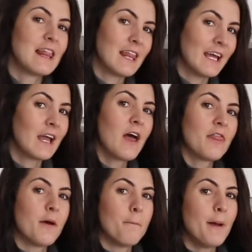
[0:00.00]

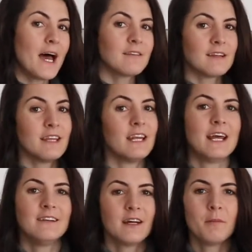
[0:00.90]
like the best, and then
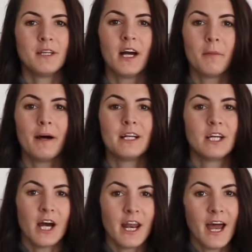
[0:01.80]
anytime I talk
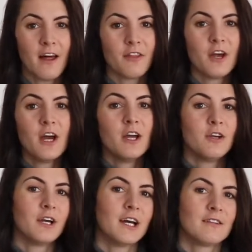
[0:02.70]
about gut health,
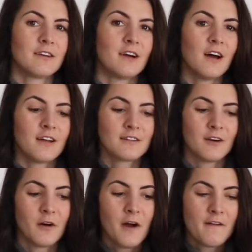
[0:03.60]
you guys are
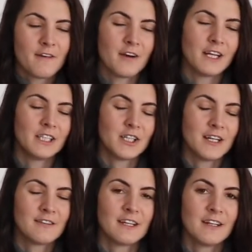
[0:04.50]
also very
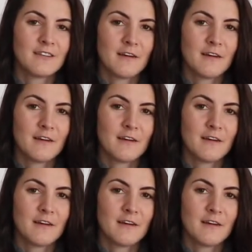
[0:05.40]
interested.